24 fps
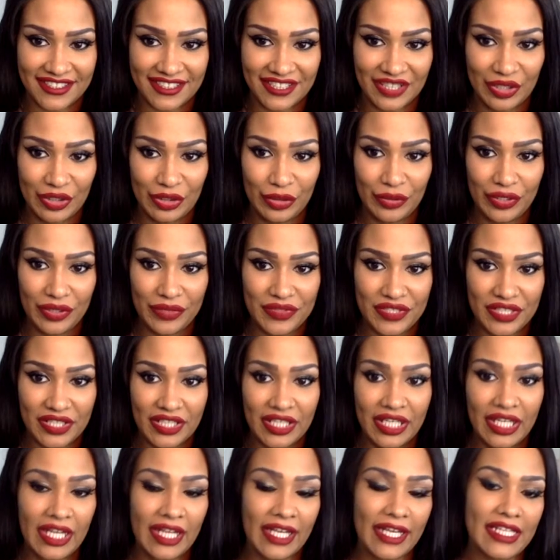You know what I'm saying?
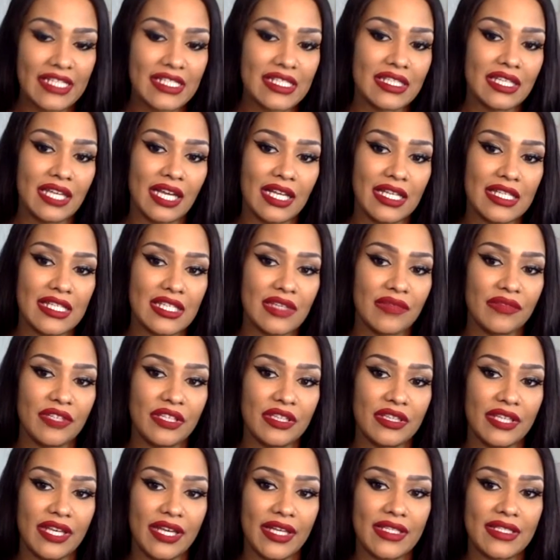It's not
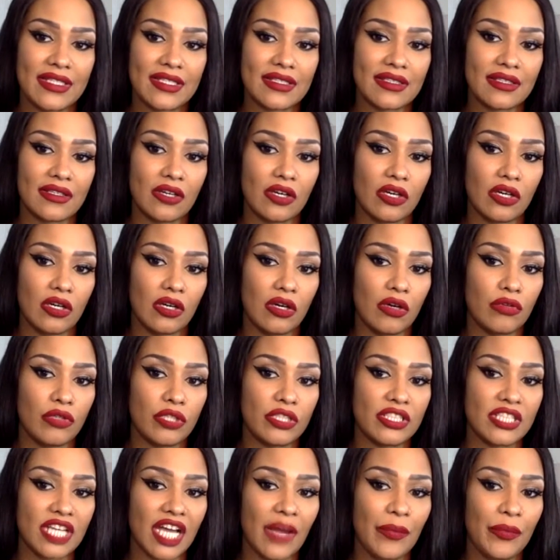something that's on the
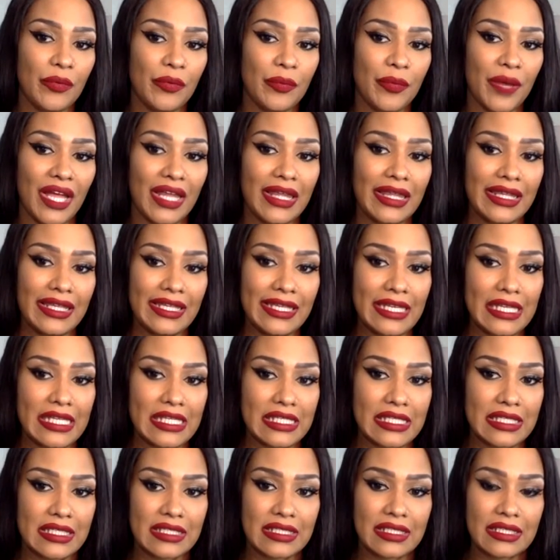top of my
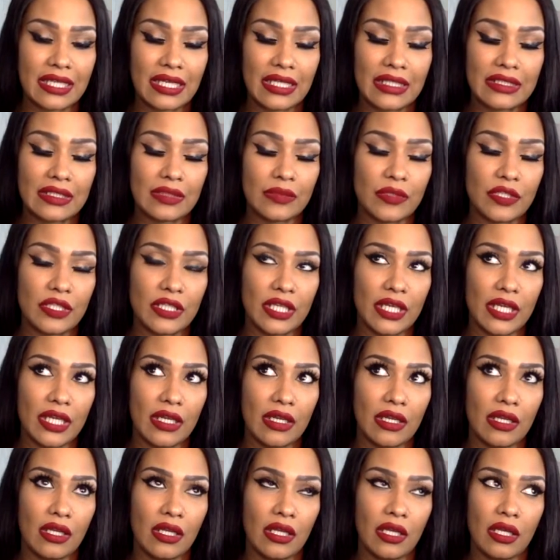list. It's not something that
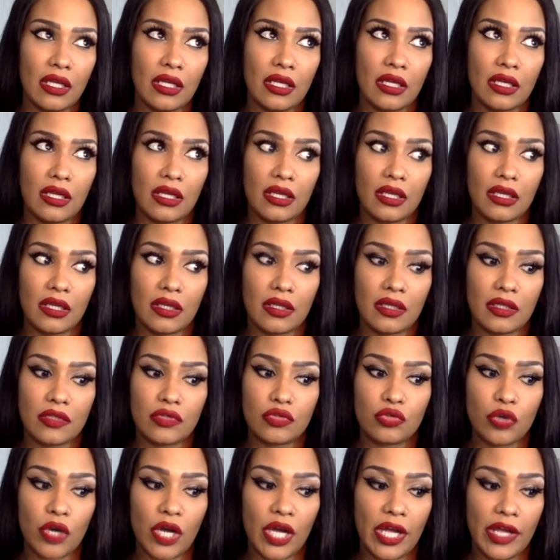
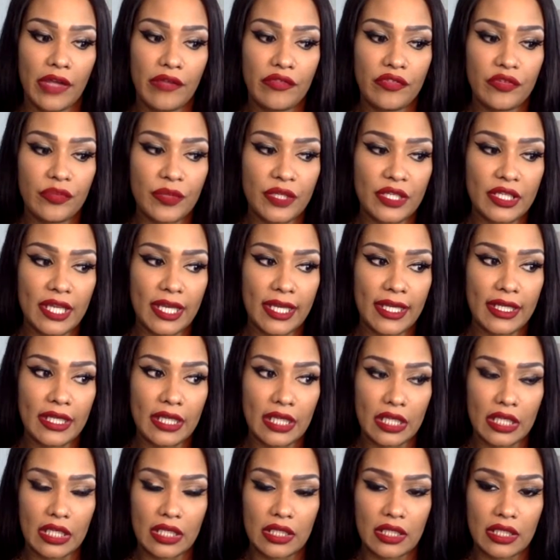drives me
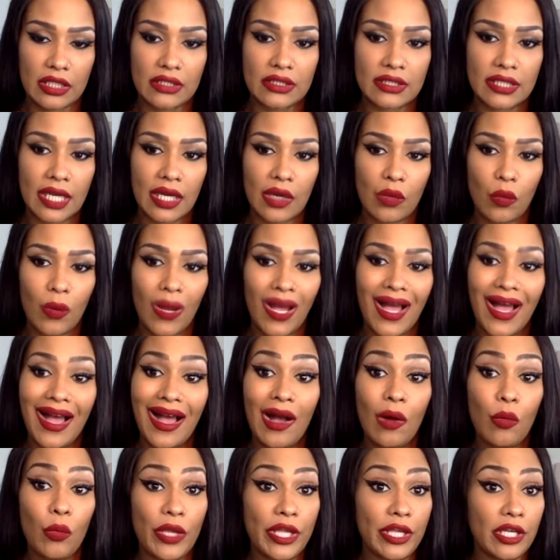daily. It's not why
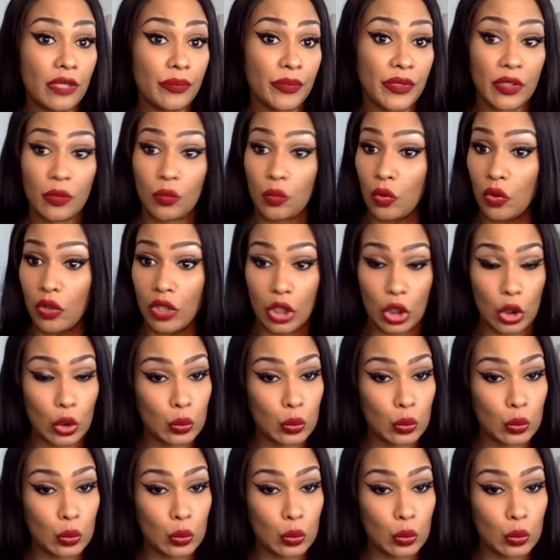I wake up in the morning.